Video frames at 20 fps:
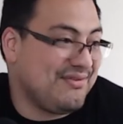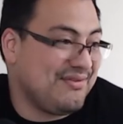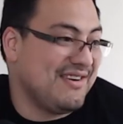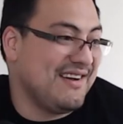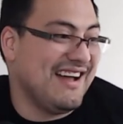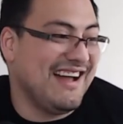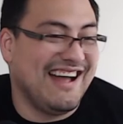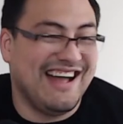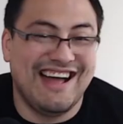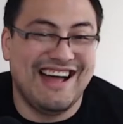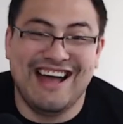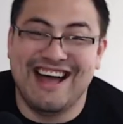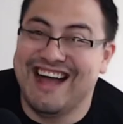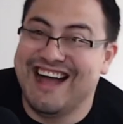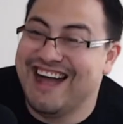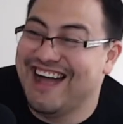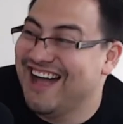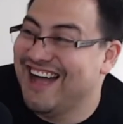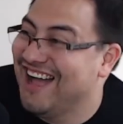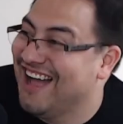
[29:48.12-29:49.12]
fuck
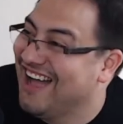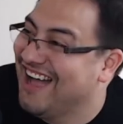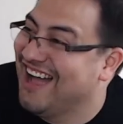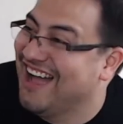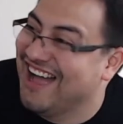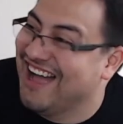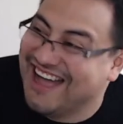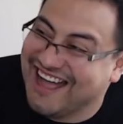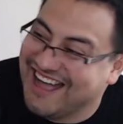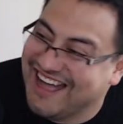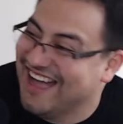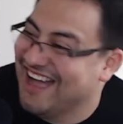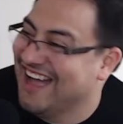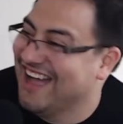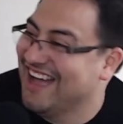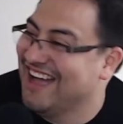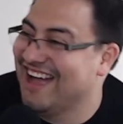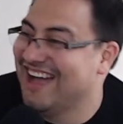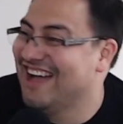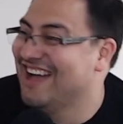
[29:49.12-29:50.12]
Taylor Swift have to
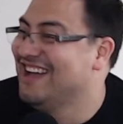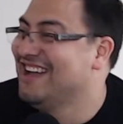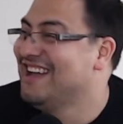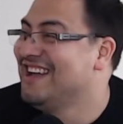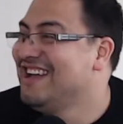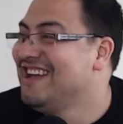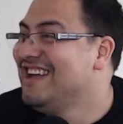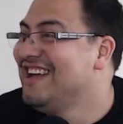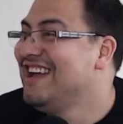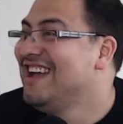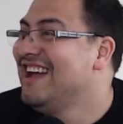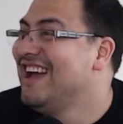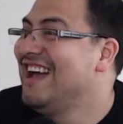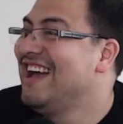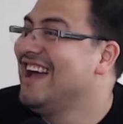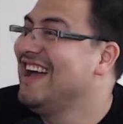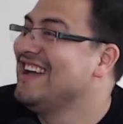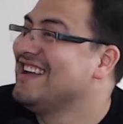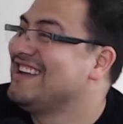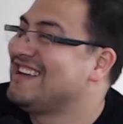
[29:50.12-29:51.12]
do with
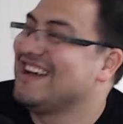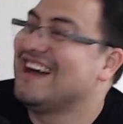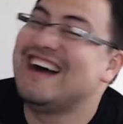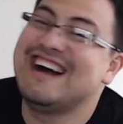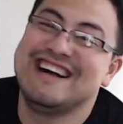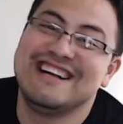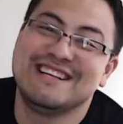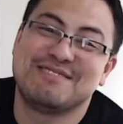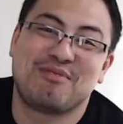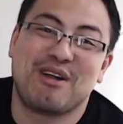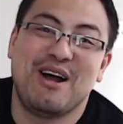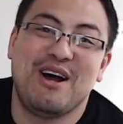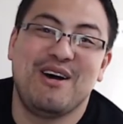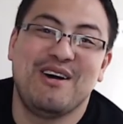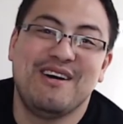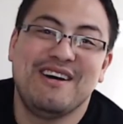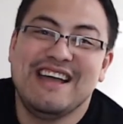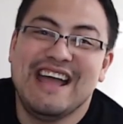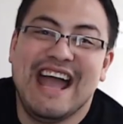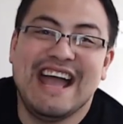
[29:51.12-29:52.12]
it? Cause
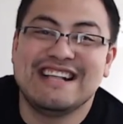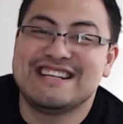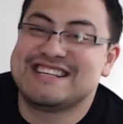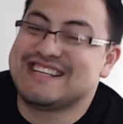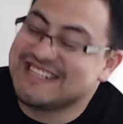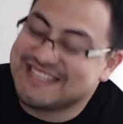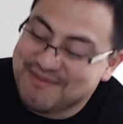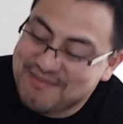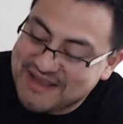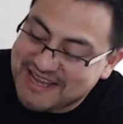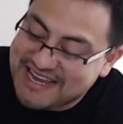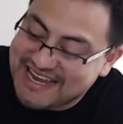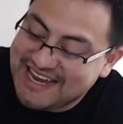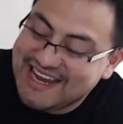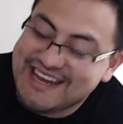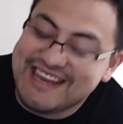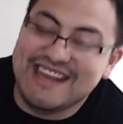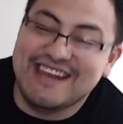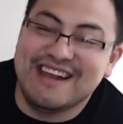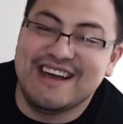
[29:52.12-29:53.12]
bro, and since the
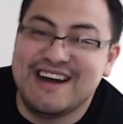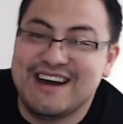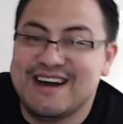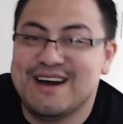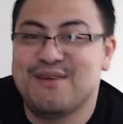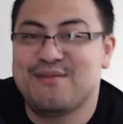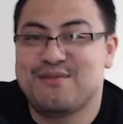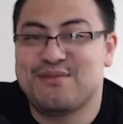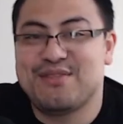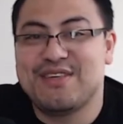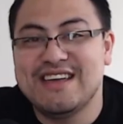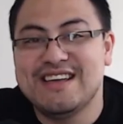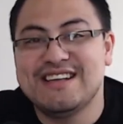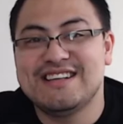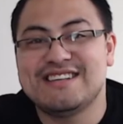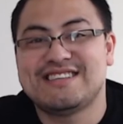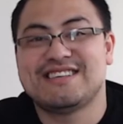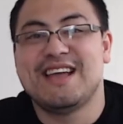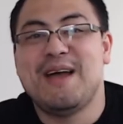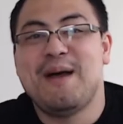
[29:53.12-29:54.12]
beginning of
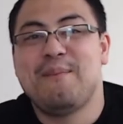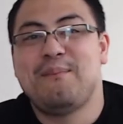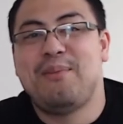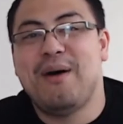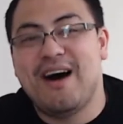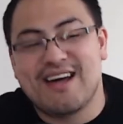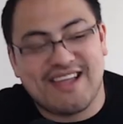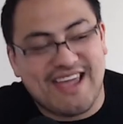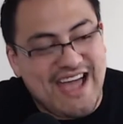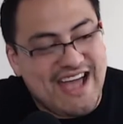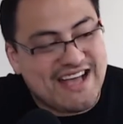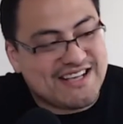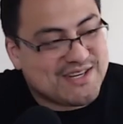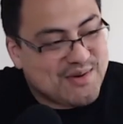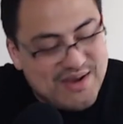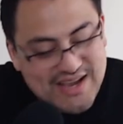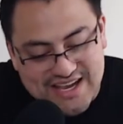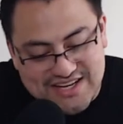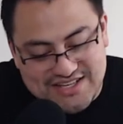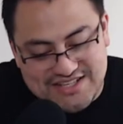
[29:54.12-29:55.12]
this podcast
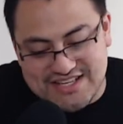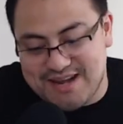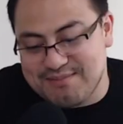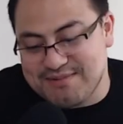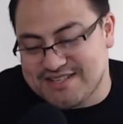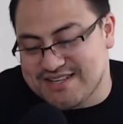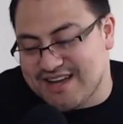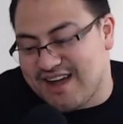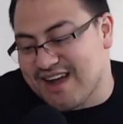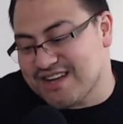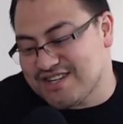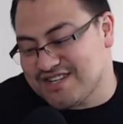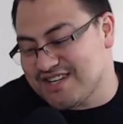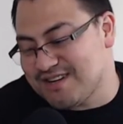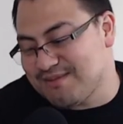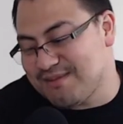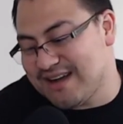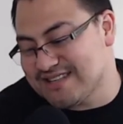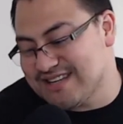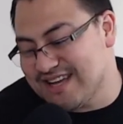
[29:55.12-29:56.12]
creation, I've been talking shit
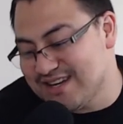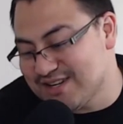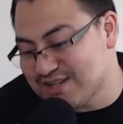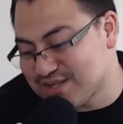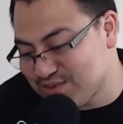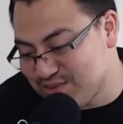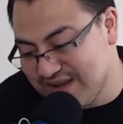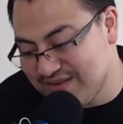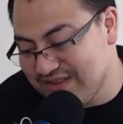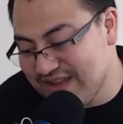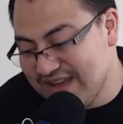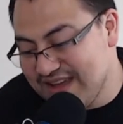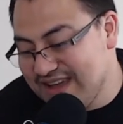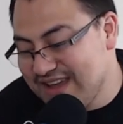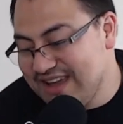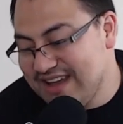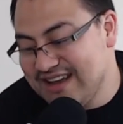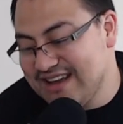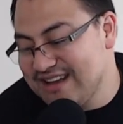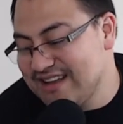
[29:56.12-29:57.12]
about Taylor Swift.
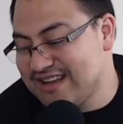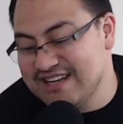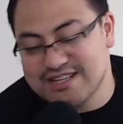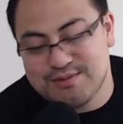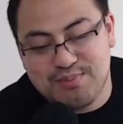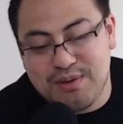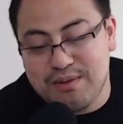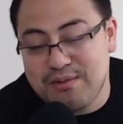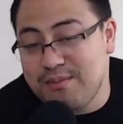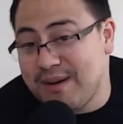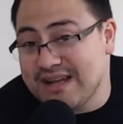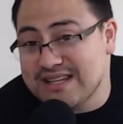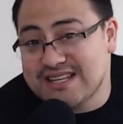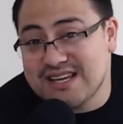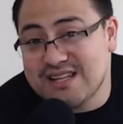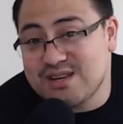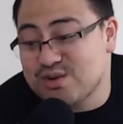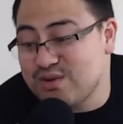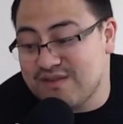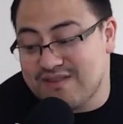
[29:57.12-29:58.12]
Because people buy
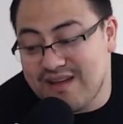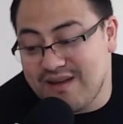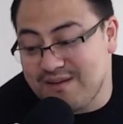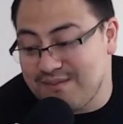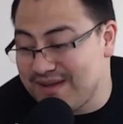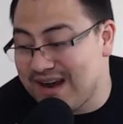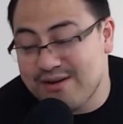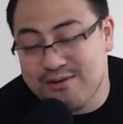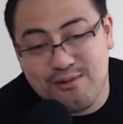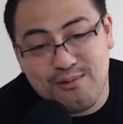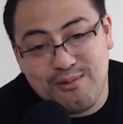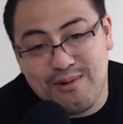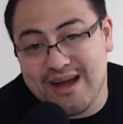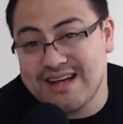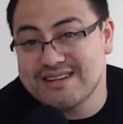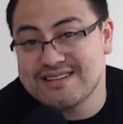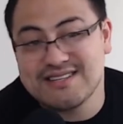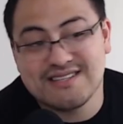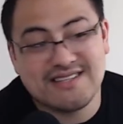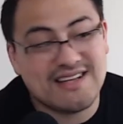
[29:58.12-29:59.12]
Taylor Swift's album, and I don't know
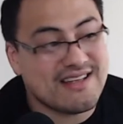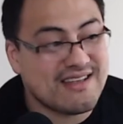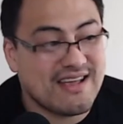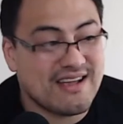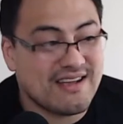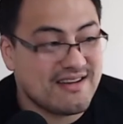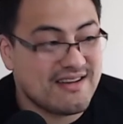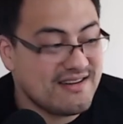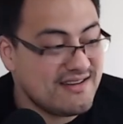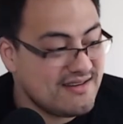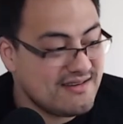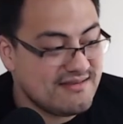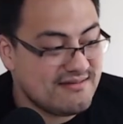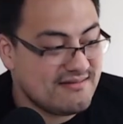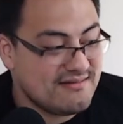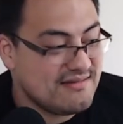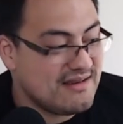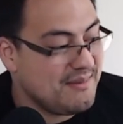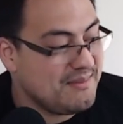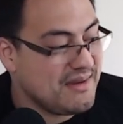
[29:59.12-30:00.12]
why. She's not that good.
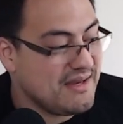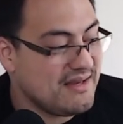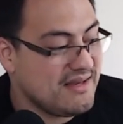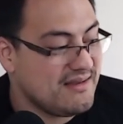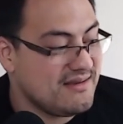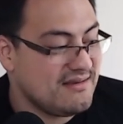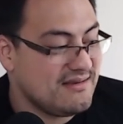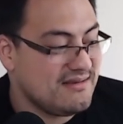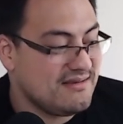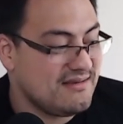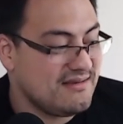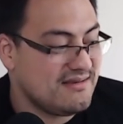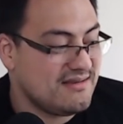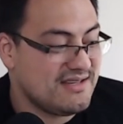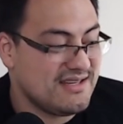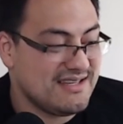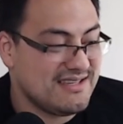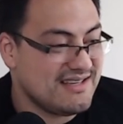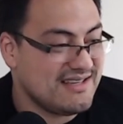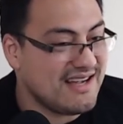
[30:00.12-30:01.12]
She is.
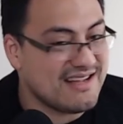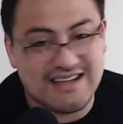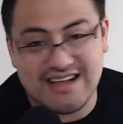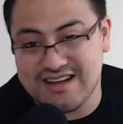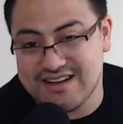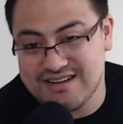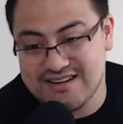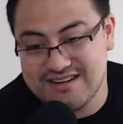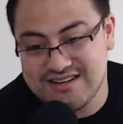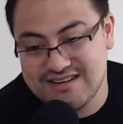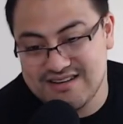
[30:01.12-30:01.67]
She's not that good.